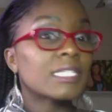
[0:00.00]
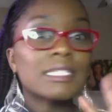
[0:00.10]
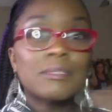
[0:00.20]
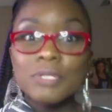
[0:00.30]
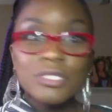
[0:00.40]

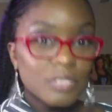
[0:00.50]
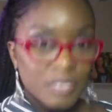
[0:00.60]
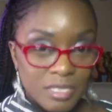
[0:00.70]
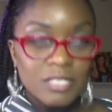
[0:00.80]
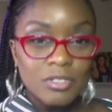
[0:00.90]
but
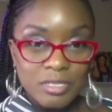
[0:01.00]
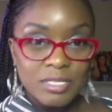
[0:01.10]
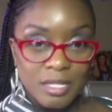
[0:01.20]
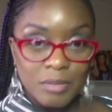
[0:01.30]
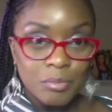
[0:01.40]
it's still the
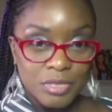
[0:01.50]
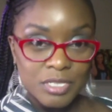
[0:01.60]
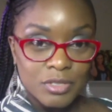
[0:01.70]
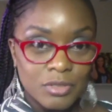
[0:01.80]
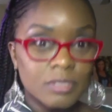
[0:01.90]
same
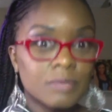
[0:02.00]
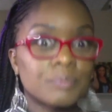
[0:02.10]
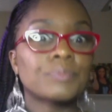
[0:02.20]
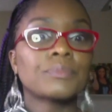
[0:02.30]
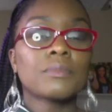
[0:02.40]
procedures.
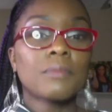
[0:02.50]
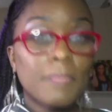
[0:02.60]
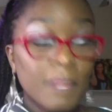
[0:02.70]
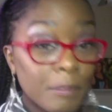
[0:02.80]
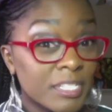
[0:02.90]

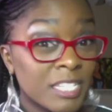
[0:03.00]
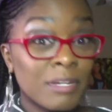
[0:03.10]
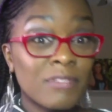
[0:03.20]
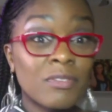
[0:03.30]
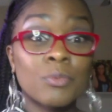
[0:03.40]
But some of
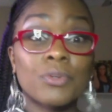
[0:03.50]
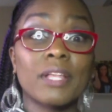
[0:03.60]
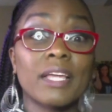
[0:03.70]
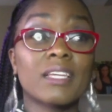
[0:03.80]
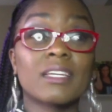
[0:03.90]
them were
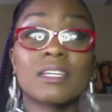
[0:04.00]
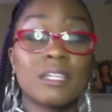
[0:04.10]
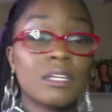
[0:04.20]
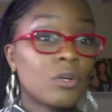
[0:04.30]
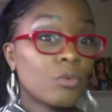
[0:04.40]
like
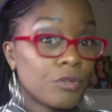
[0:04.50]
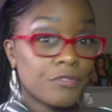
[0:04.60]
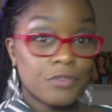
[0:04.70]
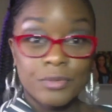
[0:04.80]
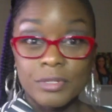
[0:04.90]
word
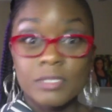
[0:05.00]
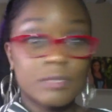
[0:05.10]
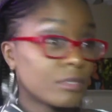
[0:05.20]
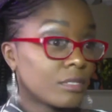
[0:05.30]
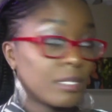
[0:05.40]
for word,
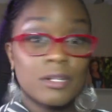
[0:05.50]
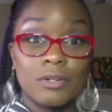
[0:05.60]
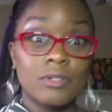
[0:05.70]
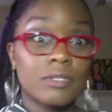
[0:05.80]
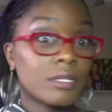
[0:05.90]
dead
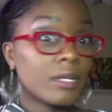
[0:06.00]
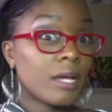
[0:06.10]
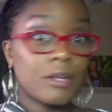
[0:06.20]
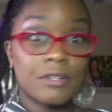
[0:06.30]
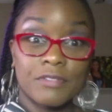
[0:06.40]
on. I
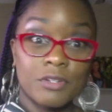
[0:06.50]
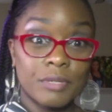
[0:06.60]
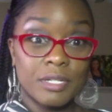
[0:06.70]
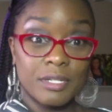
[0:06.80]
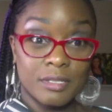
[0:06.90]
don't even know where
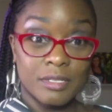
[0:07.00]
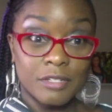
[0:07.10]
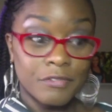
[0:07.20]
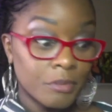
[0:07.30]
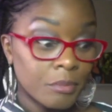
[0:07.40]
to get this stuff
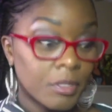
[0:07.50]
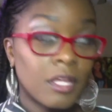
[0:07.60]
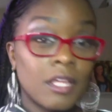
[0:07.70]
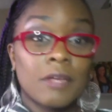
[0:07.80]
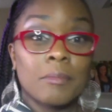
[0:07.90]
from.
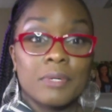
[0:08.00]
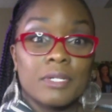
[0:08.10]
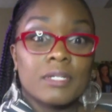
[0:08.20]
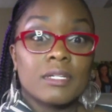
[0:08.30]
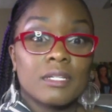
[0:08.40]

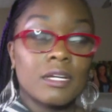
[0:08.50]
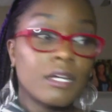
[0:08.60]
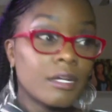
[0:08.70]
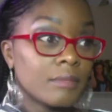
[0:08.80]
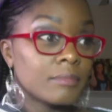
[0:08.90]
But
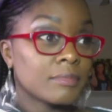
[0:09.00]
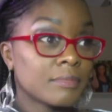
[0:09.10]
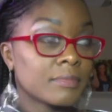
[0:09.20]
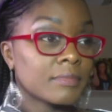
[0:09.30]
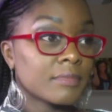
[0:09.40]

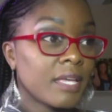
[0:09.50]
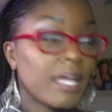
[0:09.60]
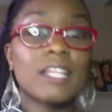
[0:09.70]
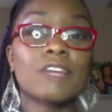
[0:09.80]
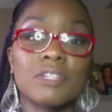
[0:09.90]
had
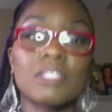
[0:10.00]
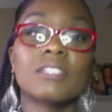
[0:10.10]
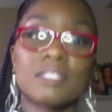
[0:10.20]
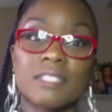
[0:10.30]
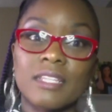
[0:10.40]
I really
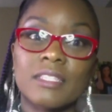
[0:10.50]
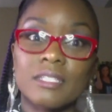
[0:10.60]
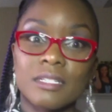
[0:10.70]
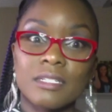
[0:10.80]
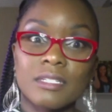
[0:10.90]
looked at
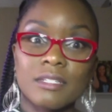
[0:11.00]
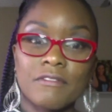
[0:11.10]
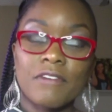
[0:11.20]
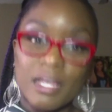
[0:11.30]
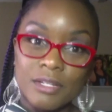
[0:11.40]
the
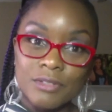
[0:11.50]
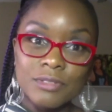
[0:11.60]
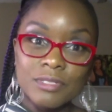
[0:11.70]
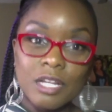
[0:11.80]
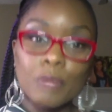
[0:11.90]
files,
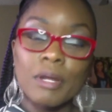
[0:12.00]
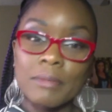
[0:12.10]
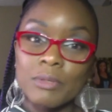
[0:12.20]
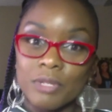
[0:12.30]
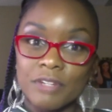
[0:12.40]
I probably
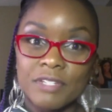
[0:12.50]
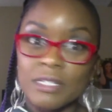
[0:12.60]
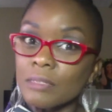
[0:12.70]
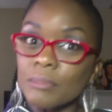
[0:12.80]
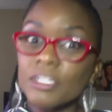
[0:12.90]
would have
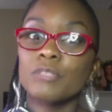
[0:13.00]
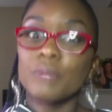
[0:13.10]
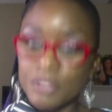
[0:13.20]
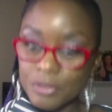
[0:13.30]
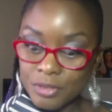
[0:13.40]
done much
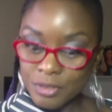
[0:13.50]
better